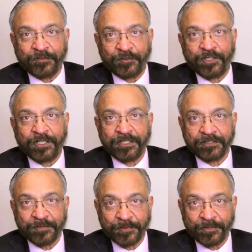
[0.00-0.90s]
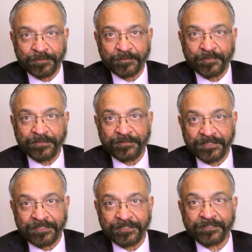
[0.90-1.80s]
for entrepreneurs where we
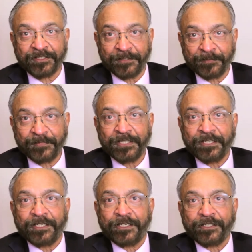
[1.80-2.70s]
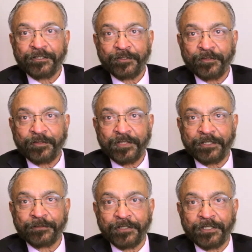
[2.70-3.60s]
teach them, you know,
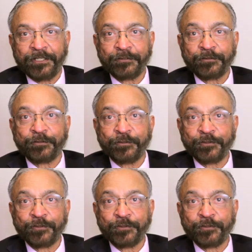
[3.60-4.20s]
how, how to do